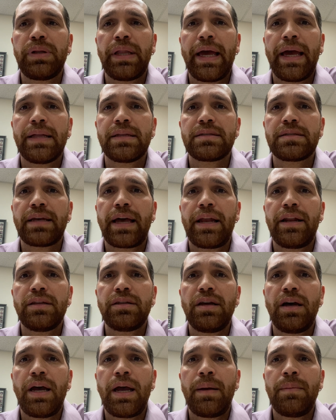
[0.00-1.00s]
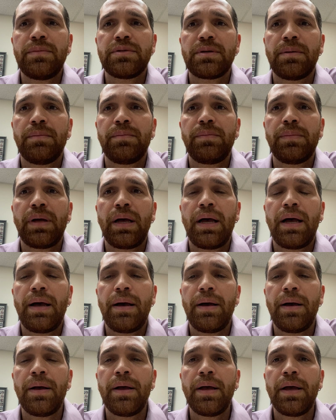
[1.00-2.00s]
plants ahead of time,
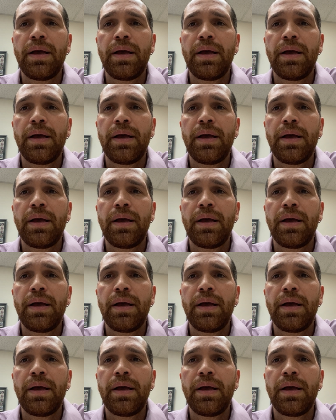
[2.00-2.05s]
some